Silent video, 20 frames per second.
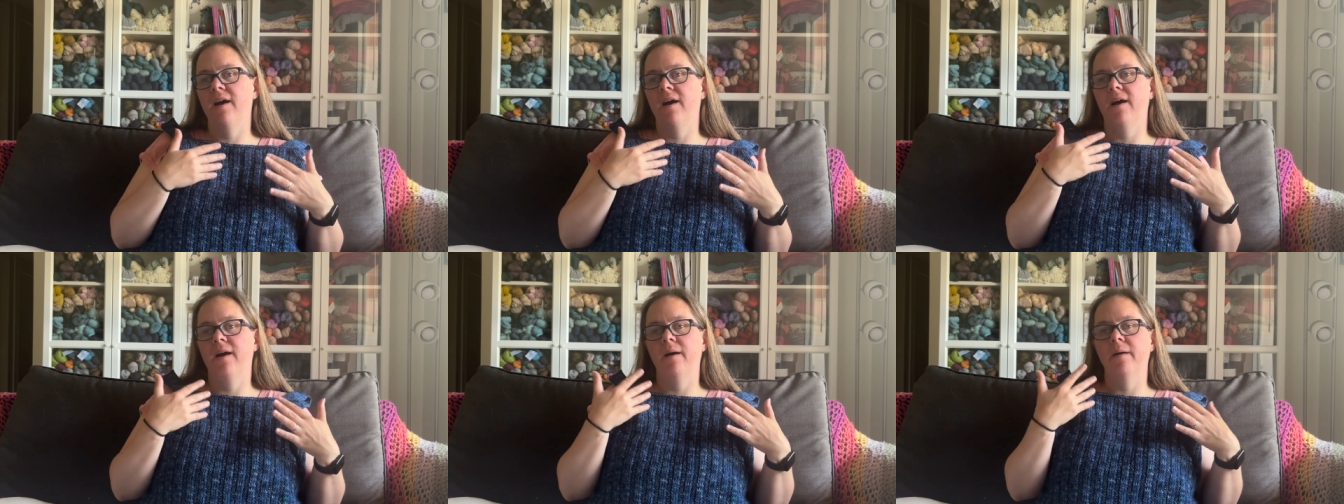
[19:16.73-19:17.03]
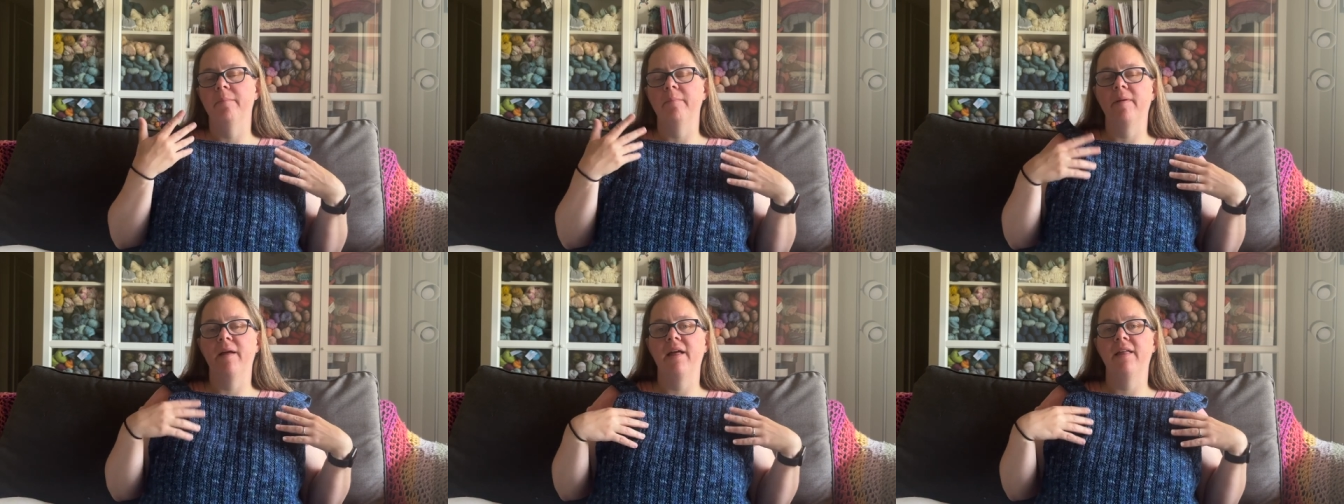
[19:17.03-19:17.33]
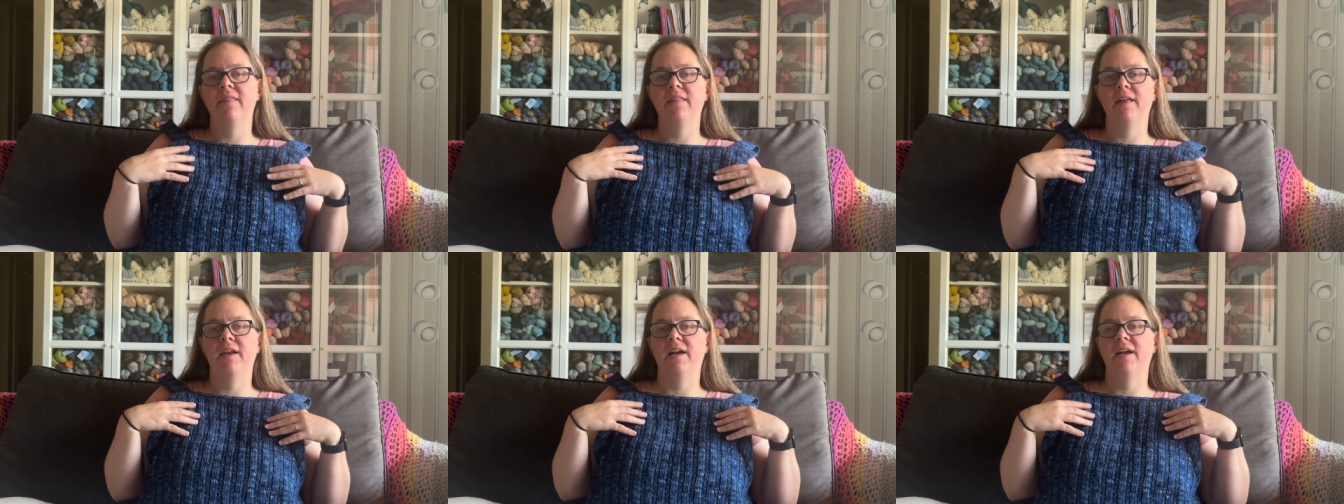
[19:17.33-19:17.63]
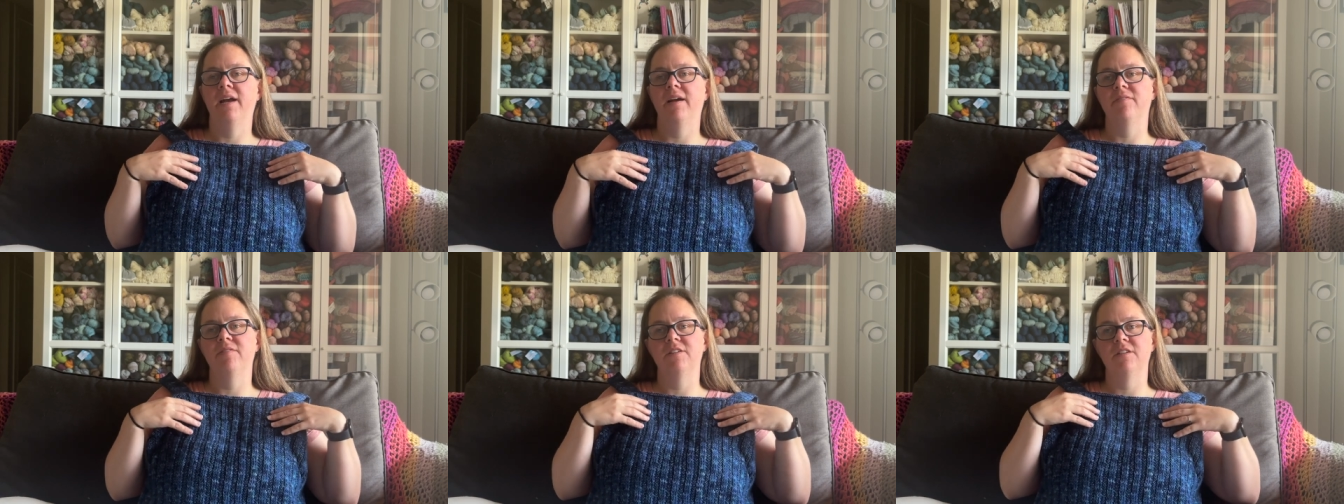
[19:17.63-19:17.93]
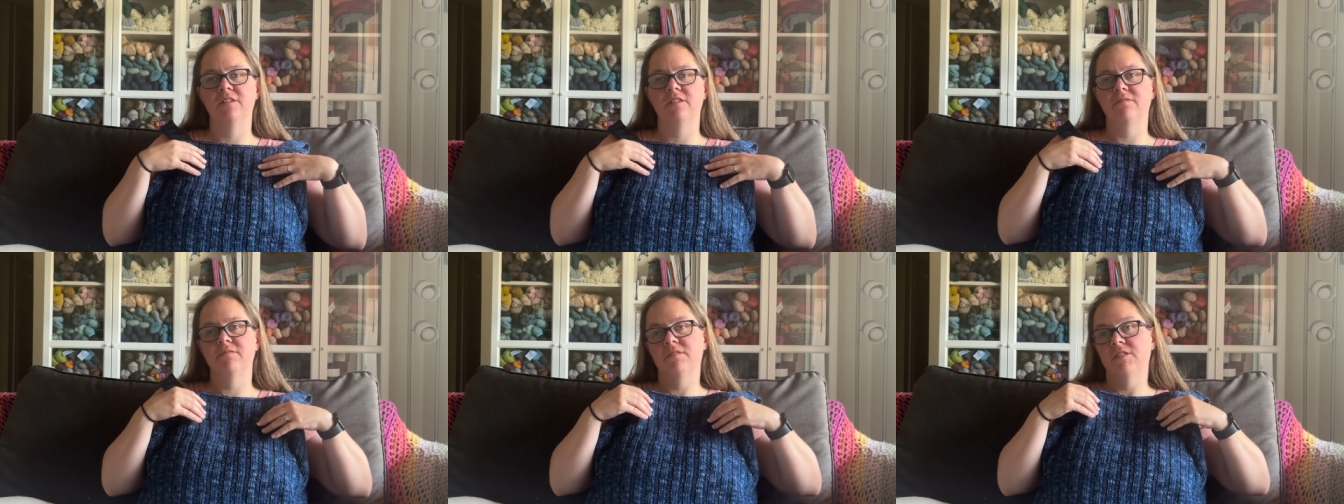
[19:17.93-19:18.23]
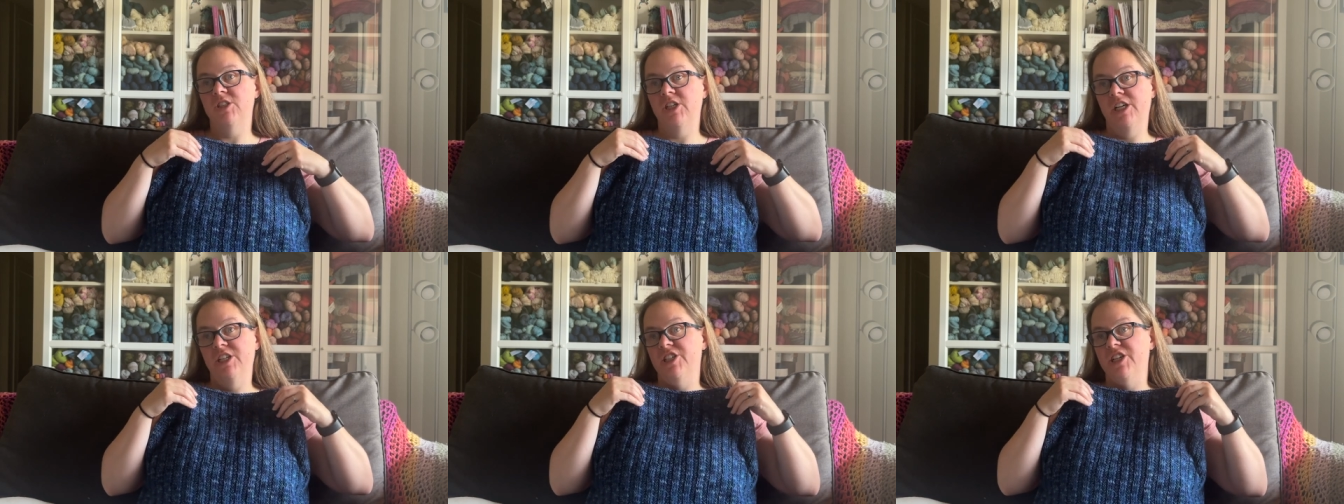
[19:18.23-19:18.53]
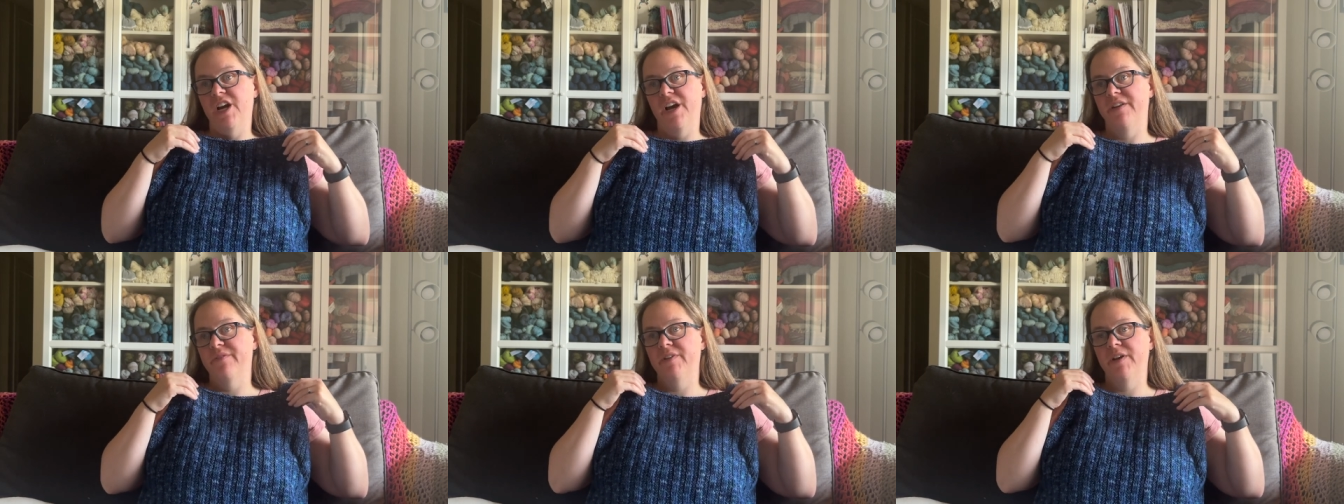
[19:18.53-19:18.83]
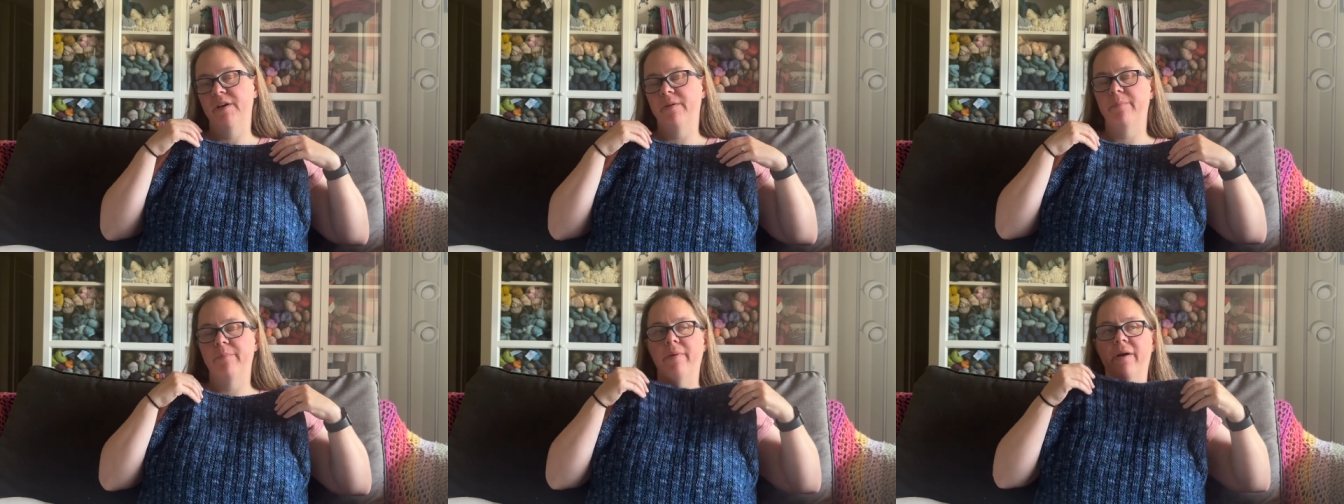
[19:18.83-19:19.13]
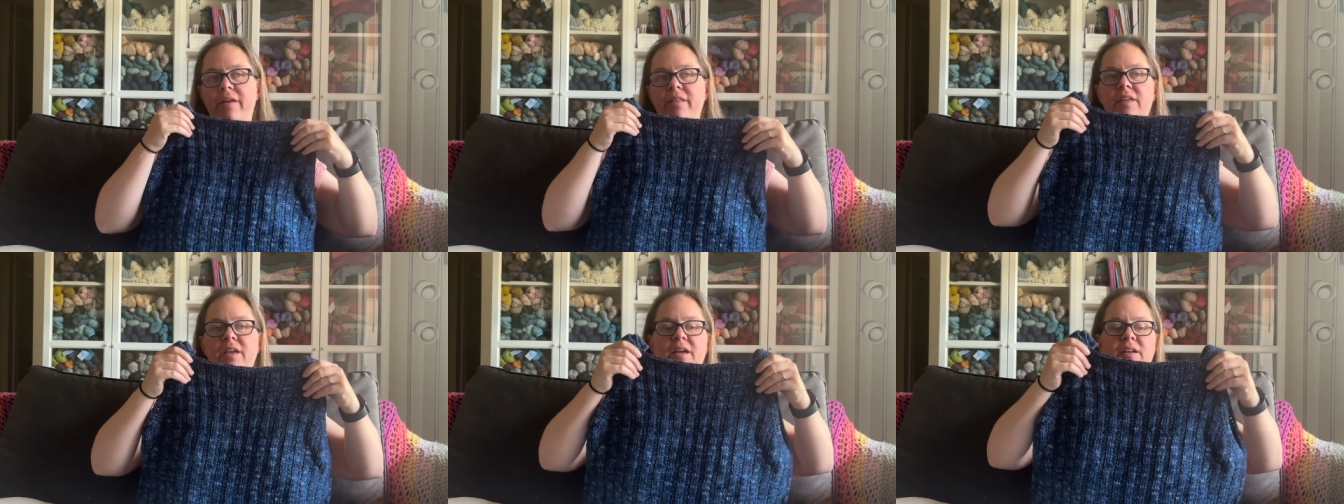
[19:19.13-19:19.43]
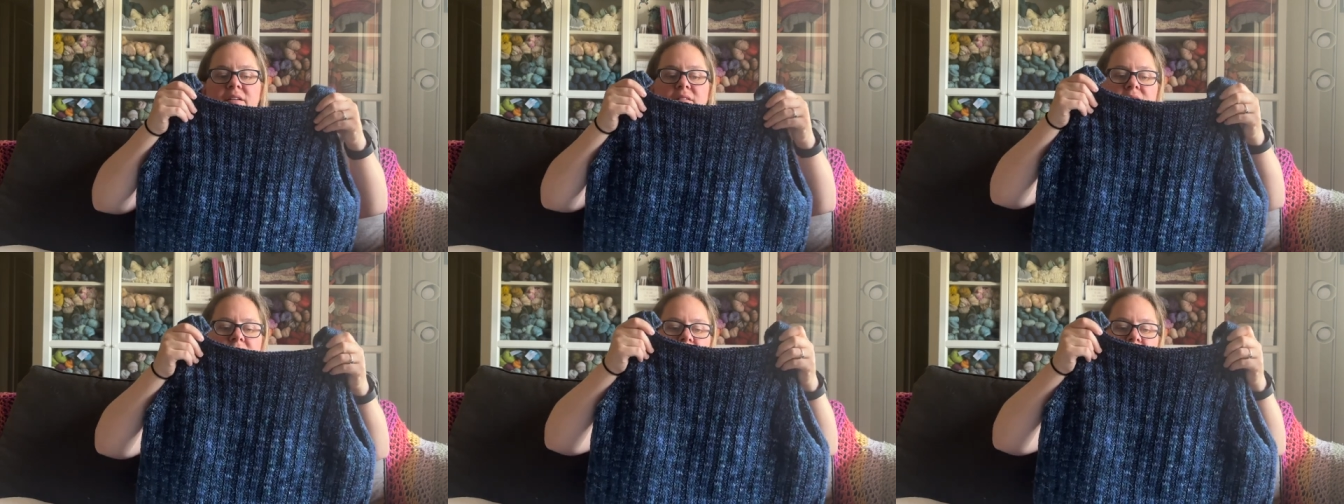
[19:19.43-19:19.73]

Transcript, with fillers: um, and then I have to change out of it by the end of the